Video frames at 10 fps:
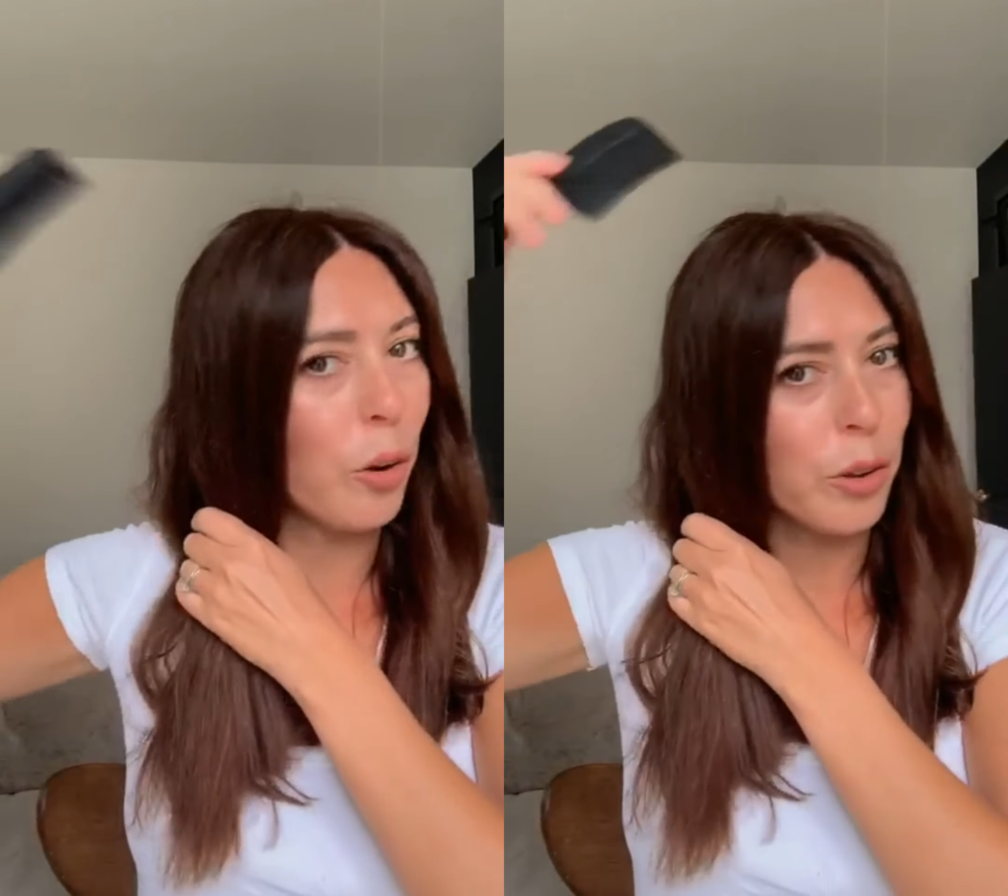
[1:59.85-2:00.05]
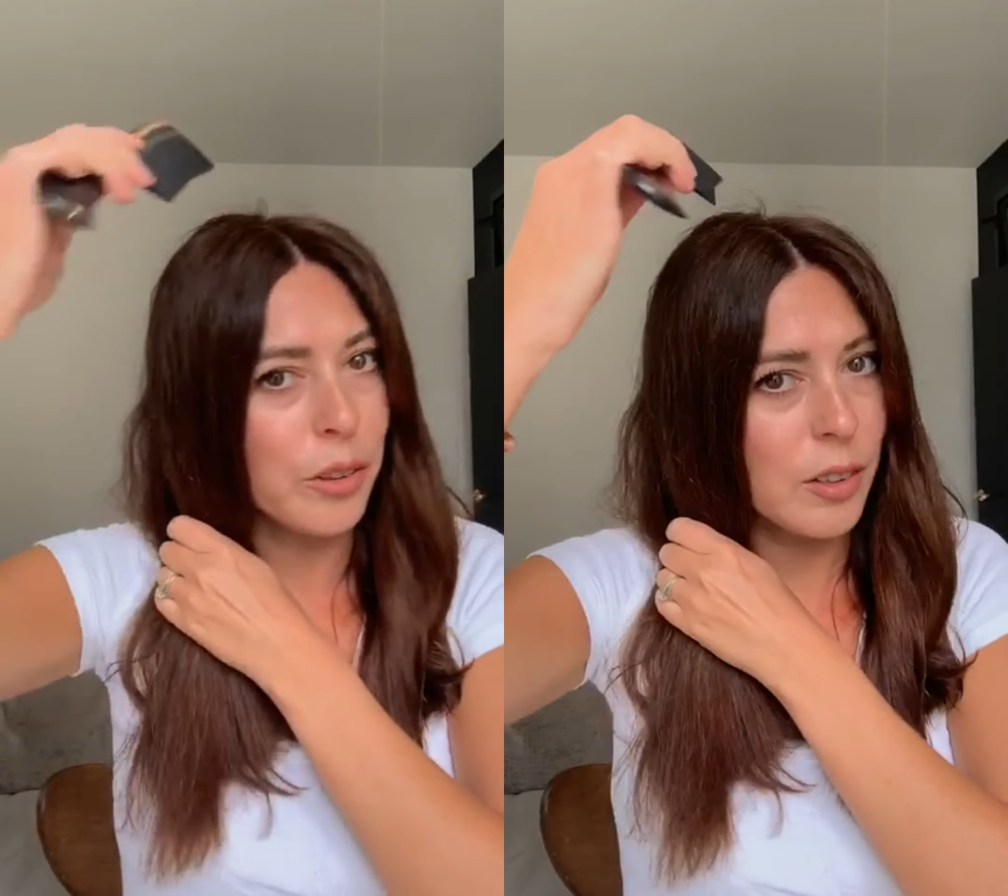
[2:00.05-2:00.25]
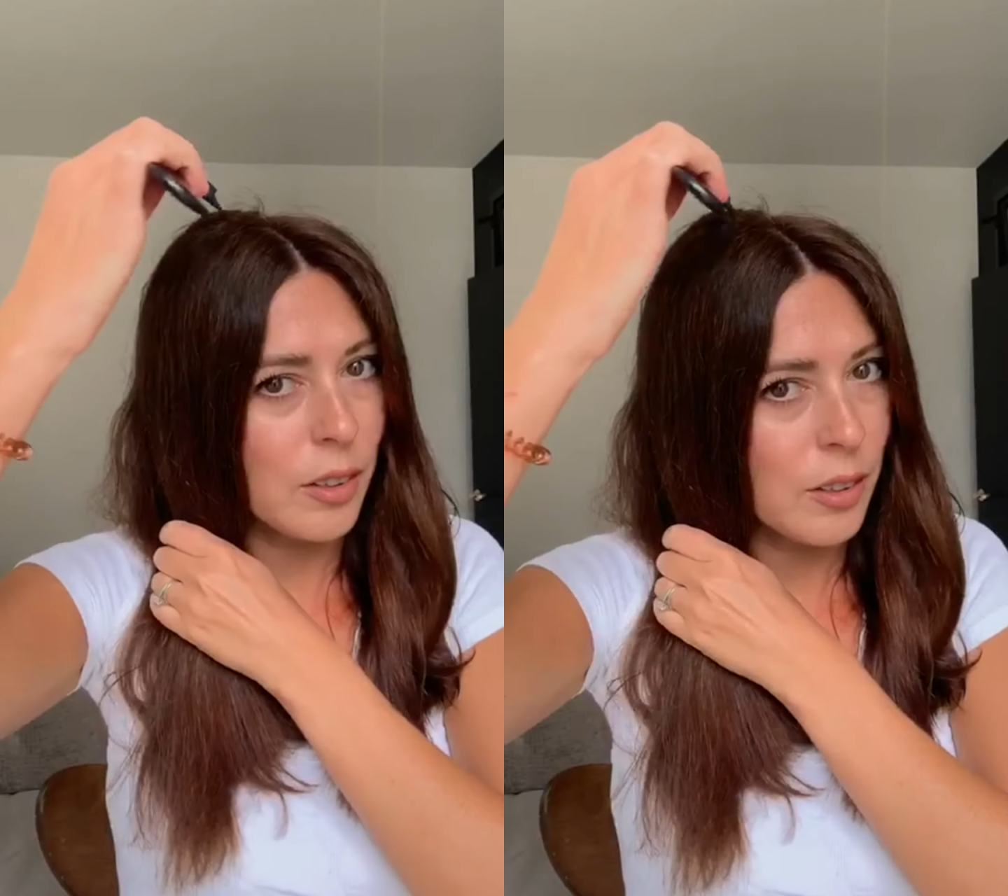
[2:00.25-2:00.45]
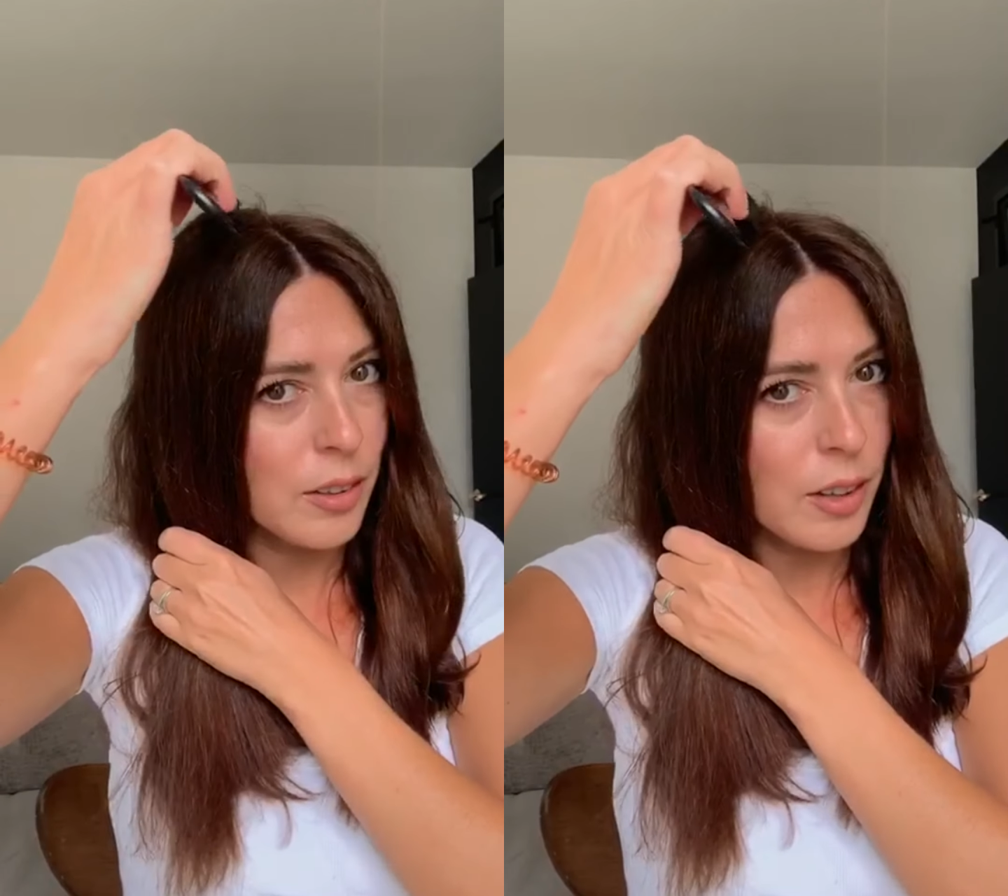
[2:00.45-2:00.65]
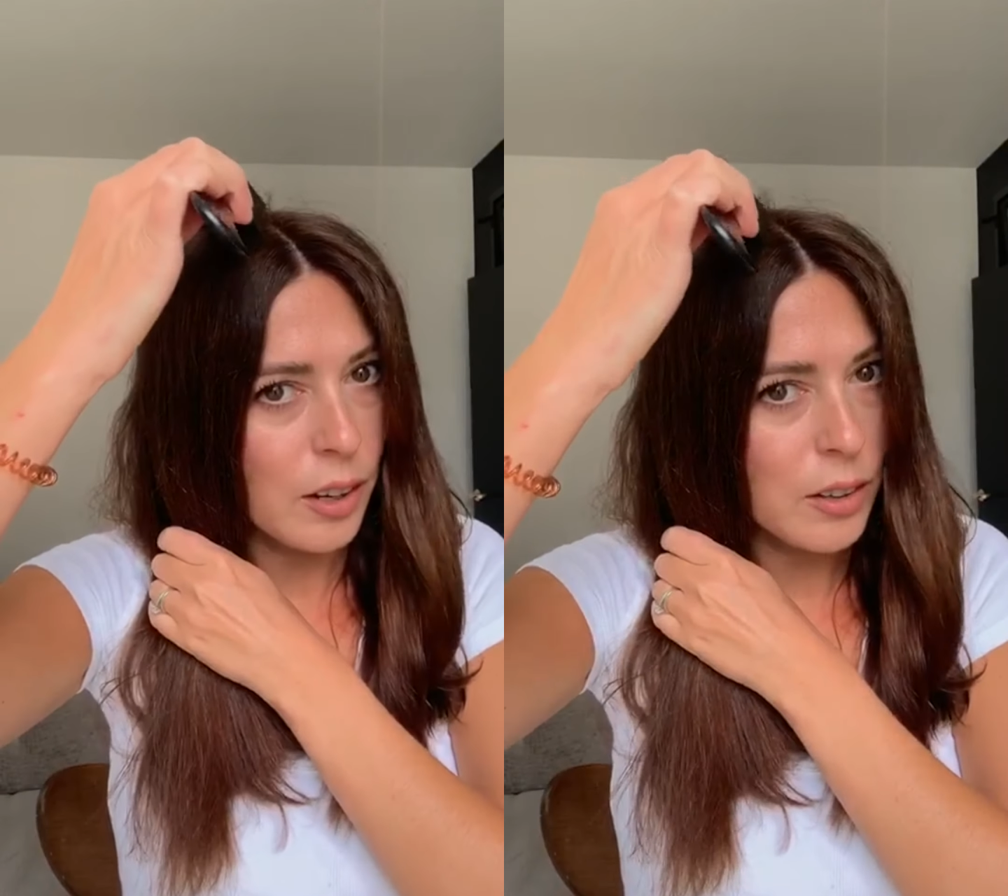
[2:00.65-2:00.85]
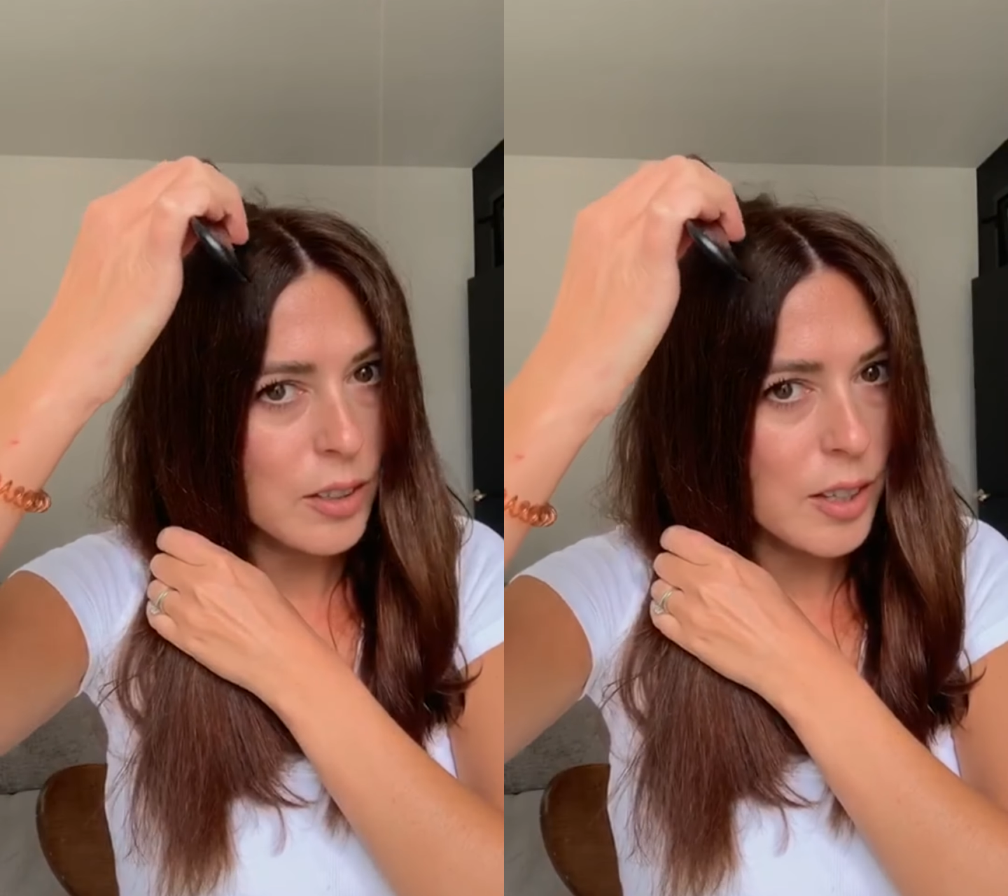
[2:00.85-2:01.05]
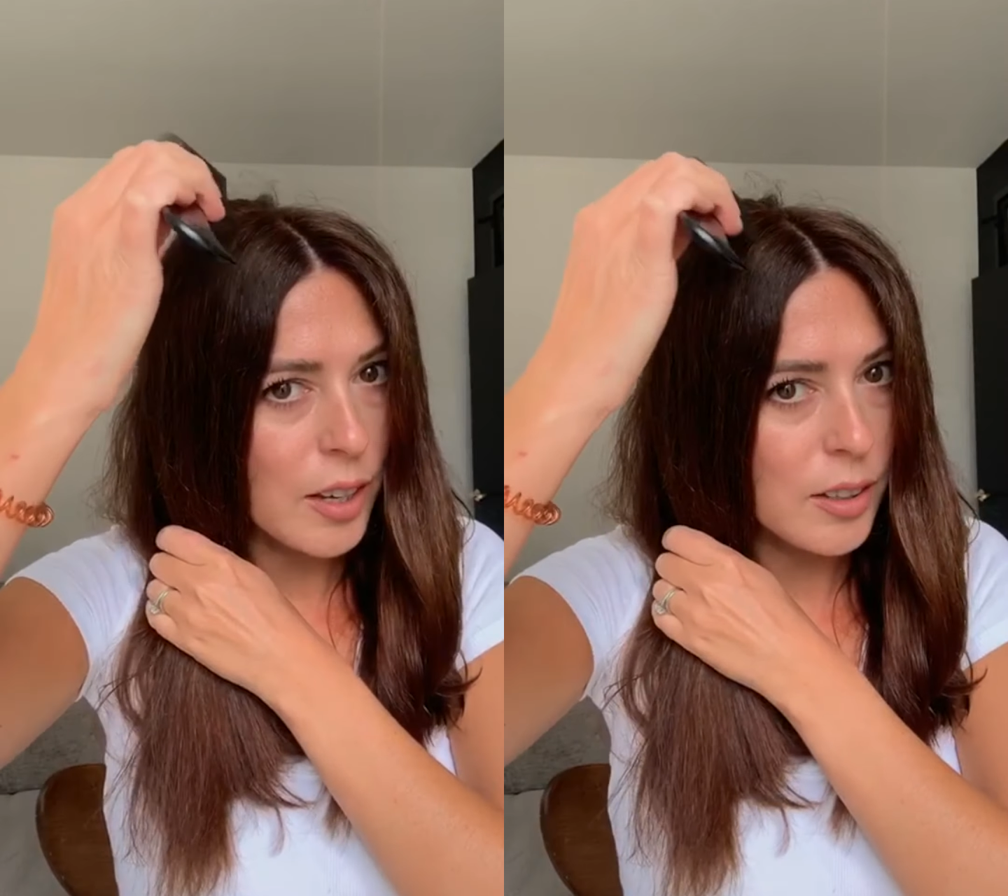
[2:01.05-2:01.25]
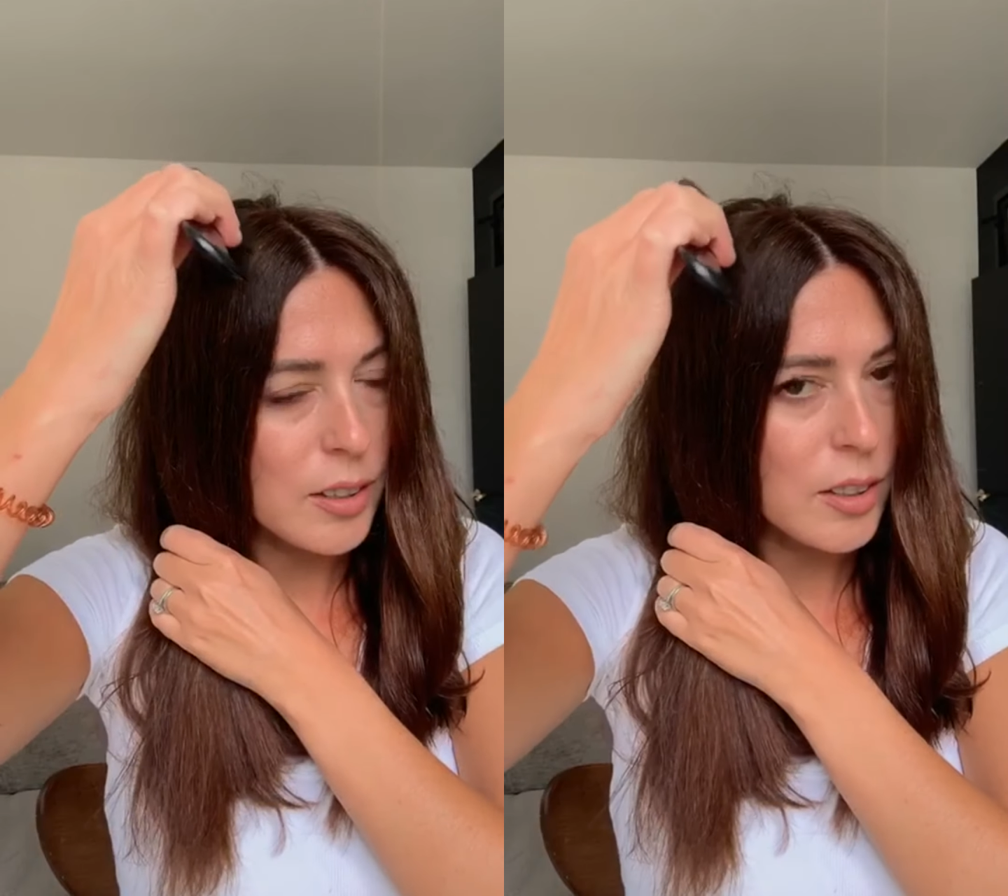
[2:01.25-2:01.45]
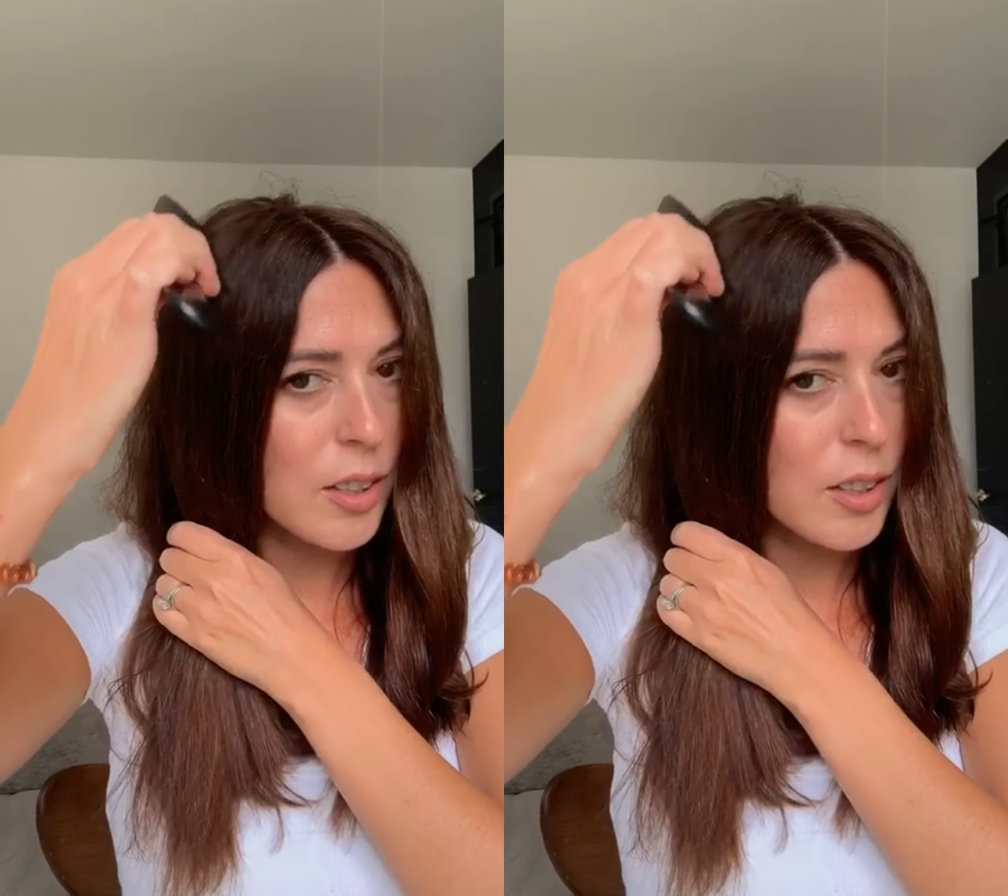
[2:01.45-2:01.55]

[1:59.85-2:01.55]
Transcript: on the other side.